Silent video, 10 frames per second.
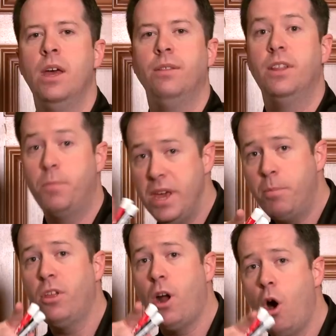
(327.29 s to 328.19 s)
then the
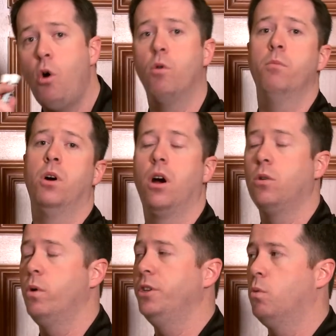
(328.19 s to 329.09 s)
people at home are
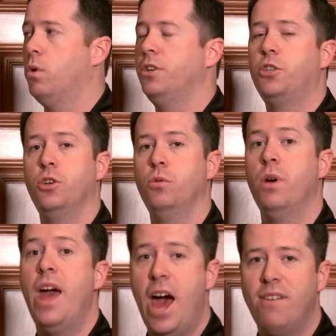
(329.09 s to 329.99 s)
going to want to
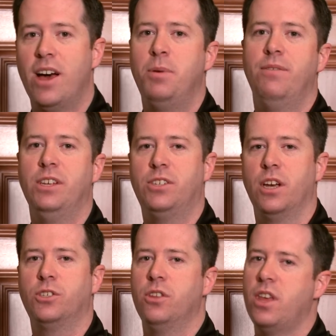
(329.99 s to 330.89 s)
have
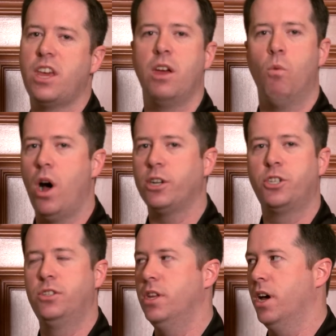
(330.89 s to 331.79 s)
IPv6 so they can
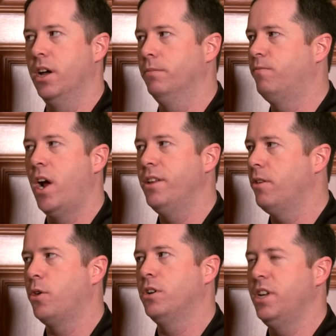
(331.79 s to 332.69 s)
watch the Friday the
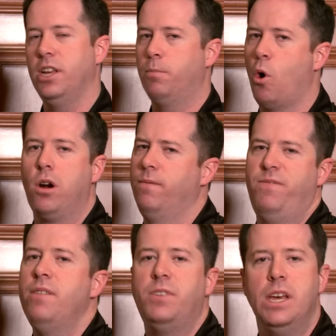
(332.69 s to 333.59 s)
13th Part
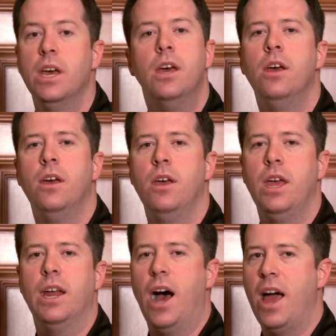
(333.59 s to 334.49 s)
50
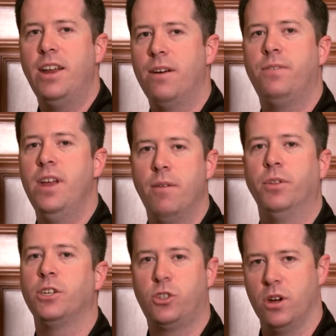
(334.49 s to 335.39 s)
in high def
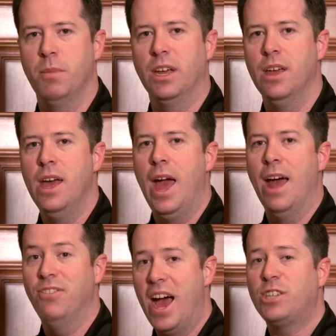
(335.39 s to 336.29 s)
Netflix streaming.
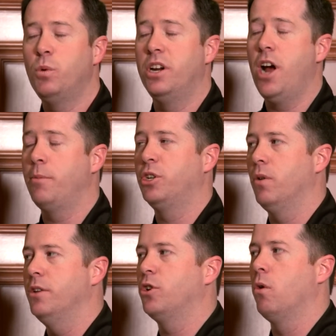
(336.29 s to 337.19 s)
And that's when adoption
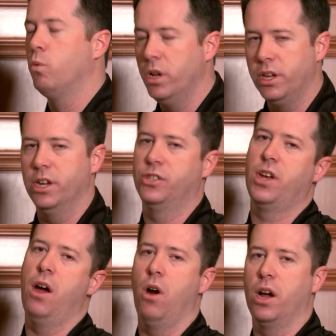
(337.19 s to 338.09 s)
rates are really going to
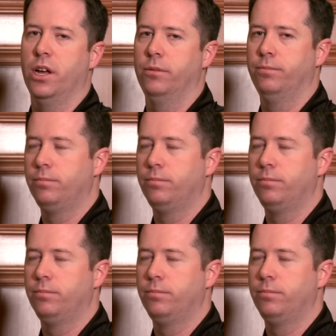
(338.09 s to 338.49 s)
skyrocket.